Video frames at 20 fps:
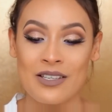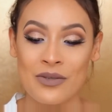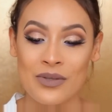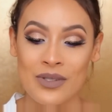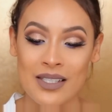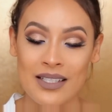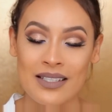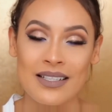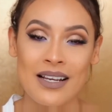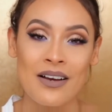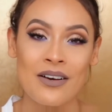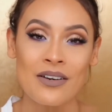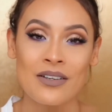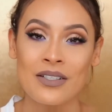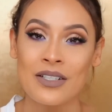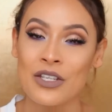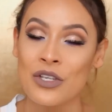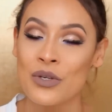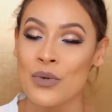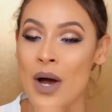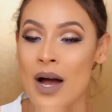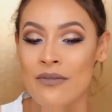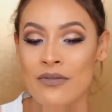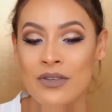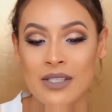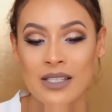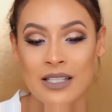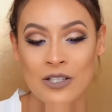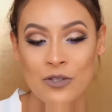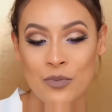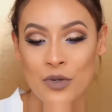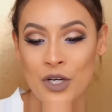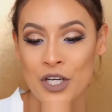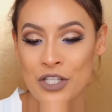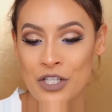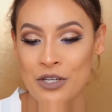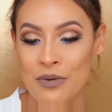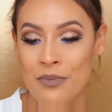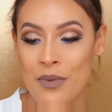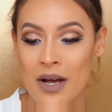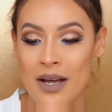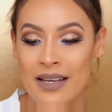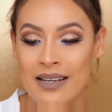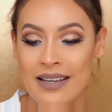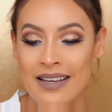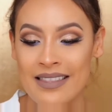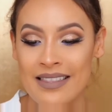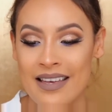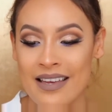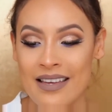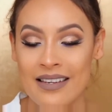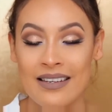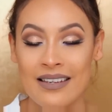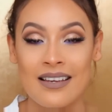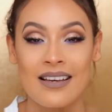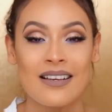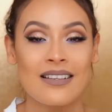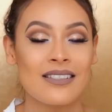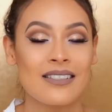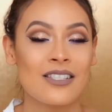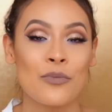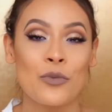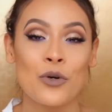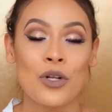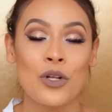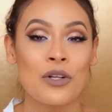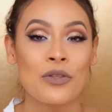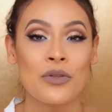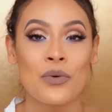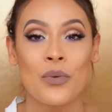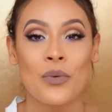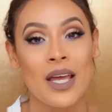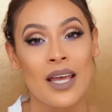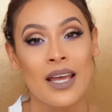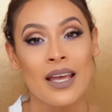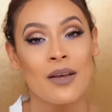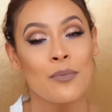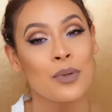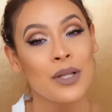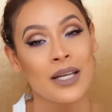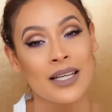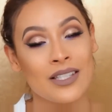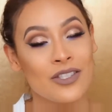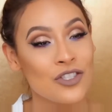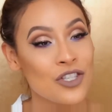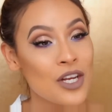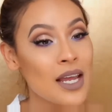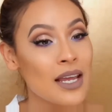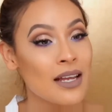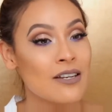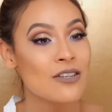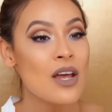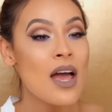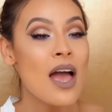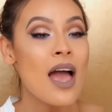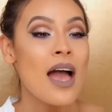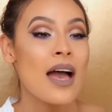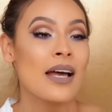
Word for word: You sit down, you have this inspiration in mind, and then somewhere along the way, plans change.